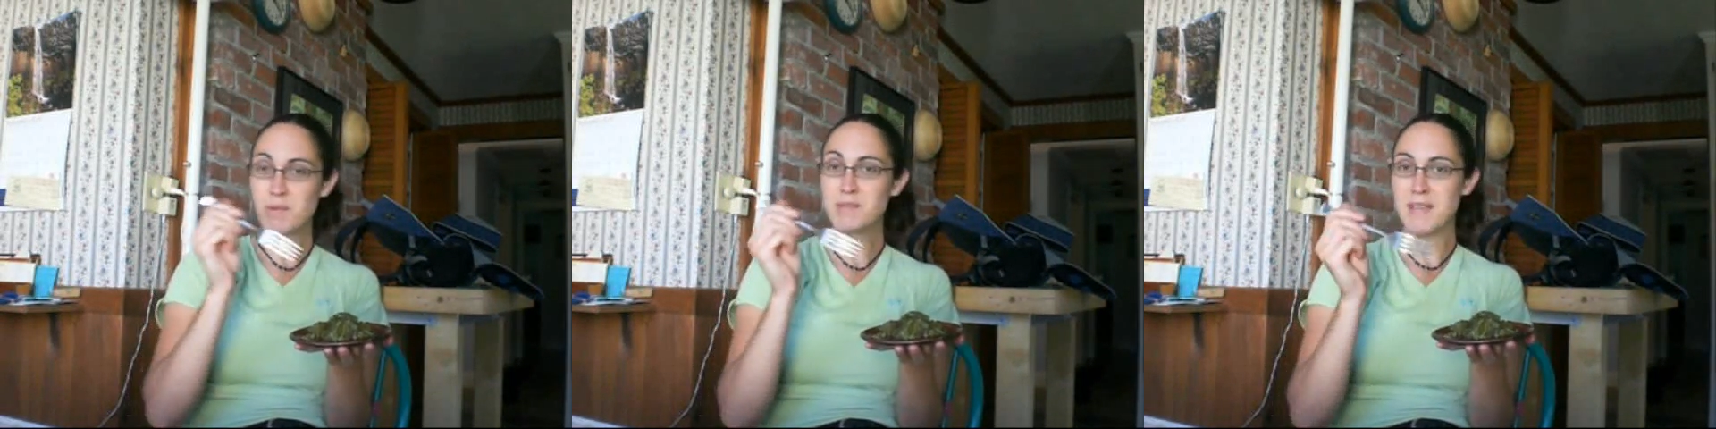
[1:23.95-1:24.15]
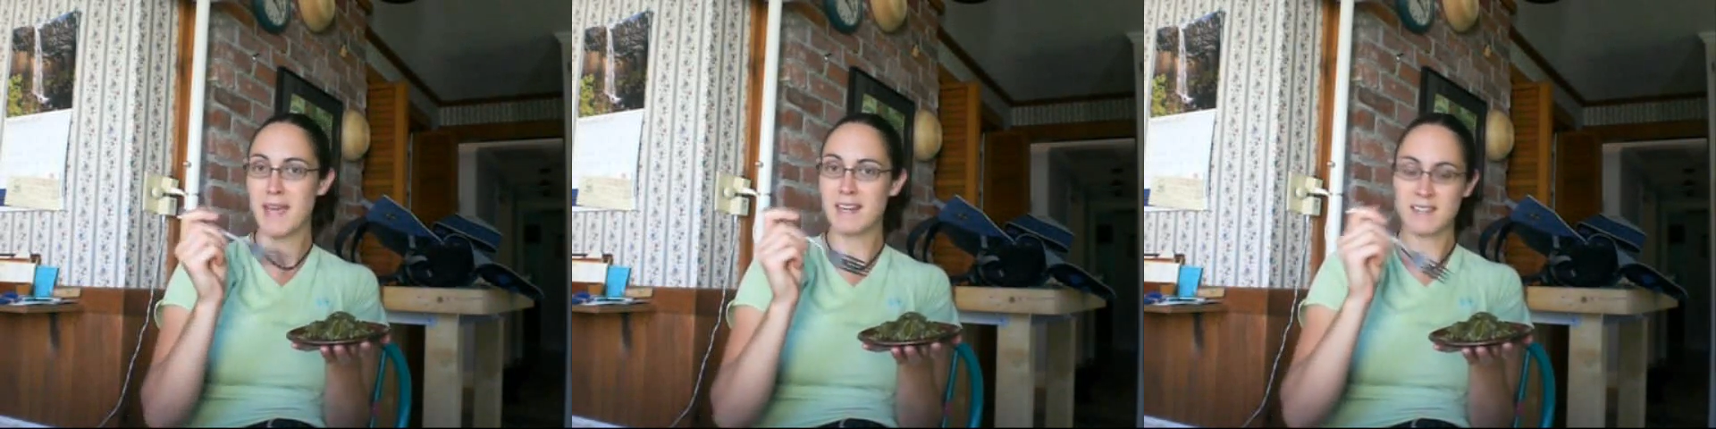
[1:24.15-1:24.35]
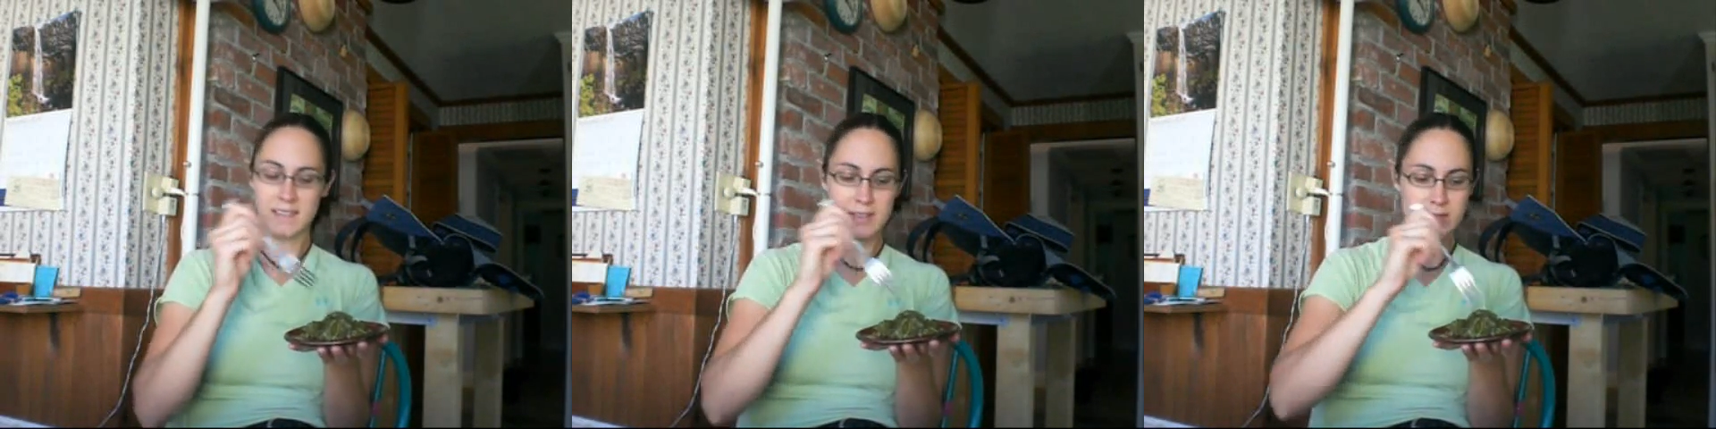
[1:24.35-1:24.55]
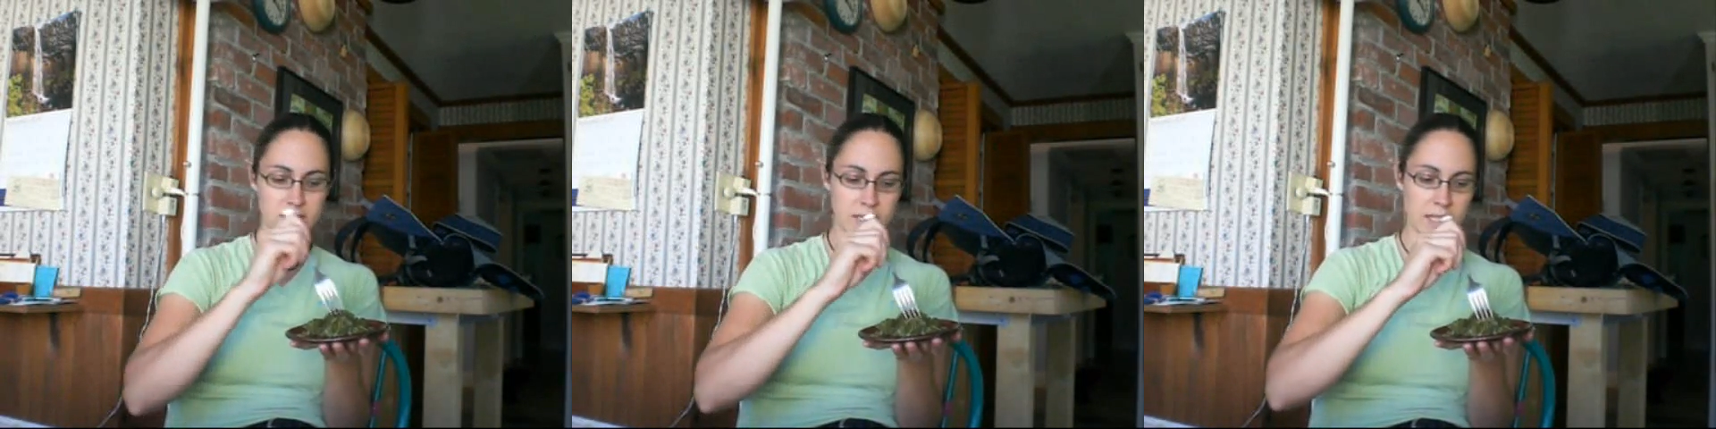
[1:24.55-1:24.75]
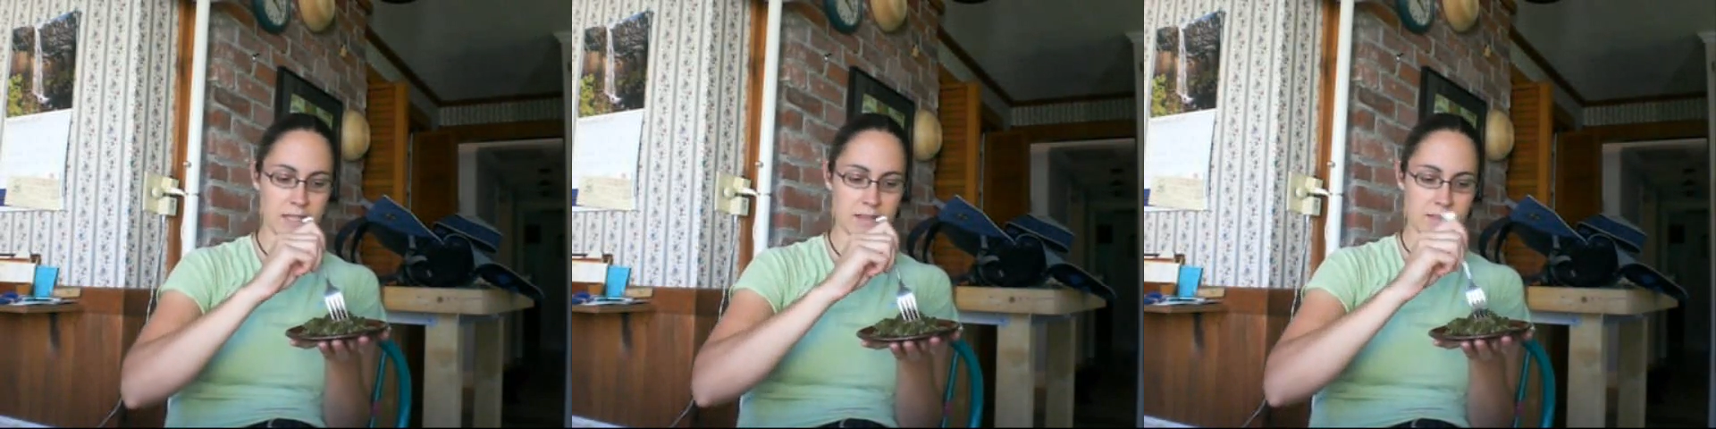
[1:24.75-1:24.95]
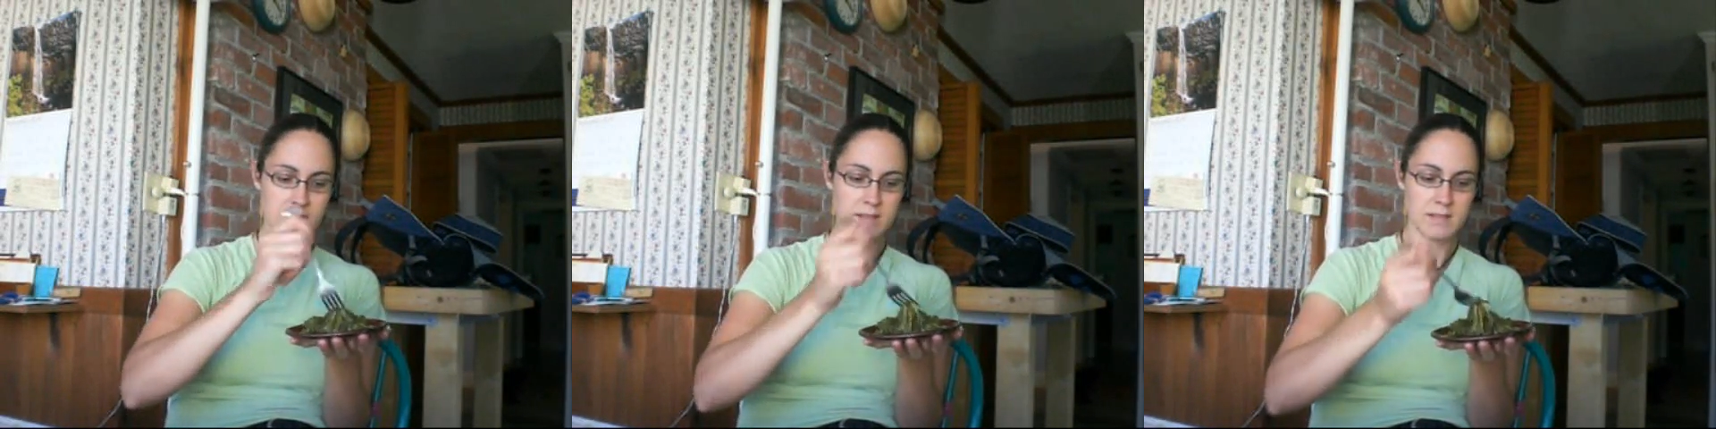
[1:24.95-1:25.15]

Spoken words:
roadside, literally.